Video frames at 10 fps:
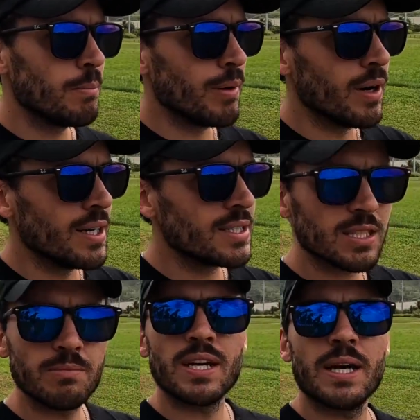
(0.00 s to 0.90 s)
but
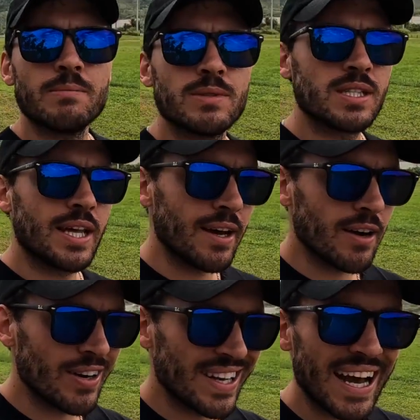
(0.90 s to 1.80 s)
sometimes they
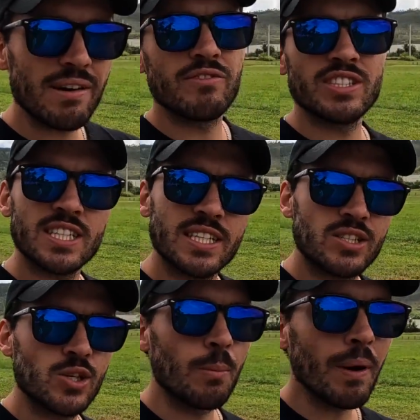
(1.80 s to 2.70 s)
are not
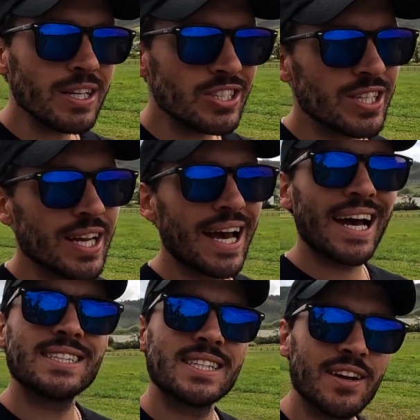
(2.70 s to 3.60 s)
visited so much
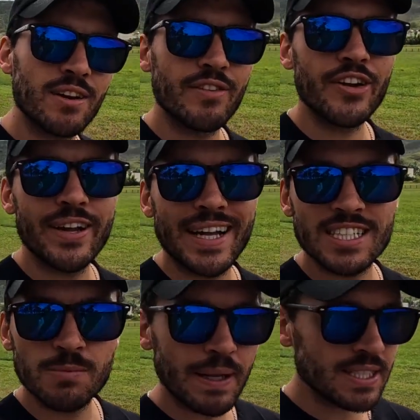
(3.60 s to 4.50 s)
as they are very
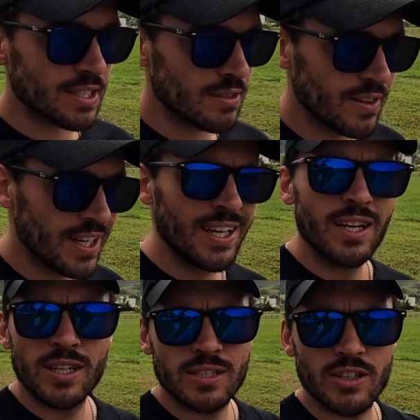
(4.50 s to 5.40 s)
expensive,
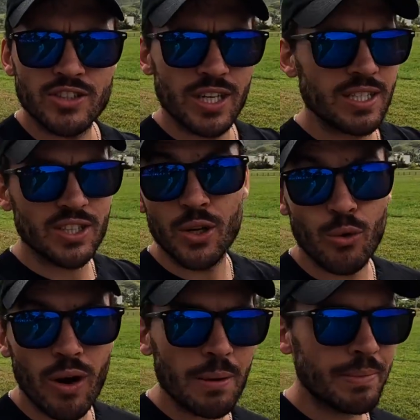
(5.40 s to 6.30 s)
such as, you know,
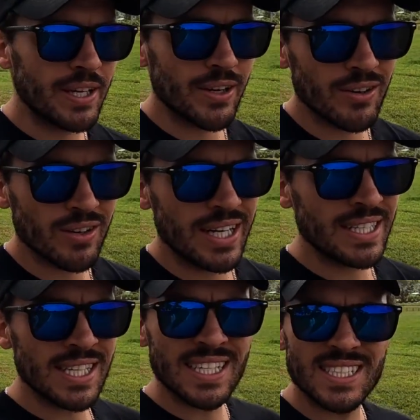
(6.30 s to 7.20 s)
Guam here.
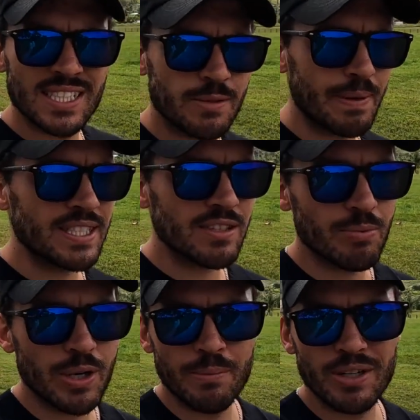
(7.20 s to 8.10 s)
It's as
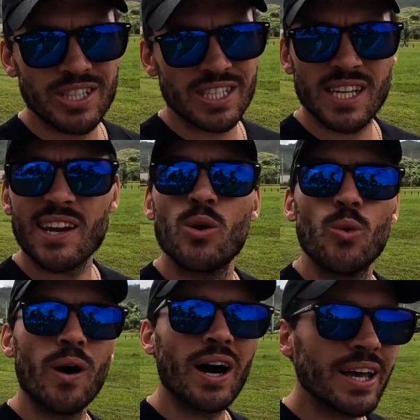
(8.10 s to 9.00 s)
expensive pretty much as like
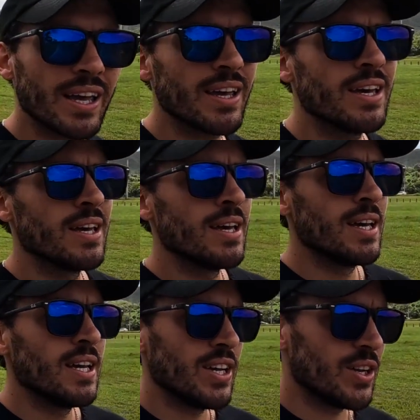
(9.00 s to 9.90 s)
Hawaii,
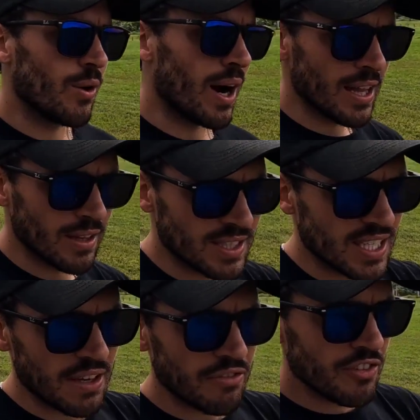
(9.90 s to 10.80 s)
you know, islands like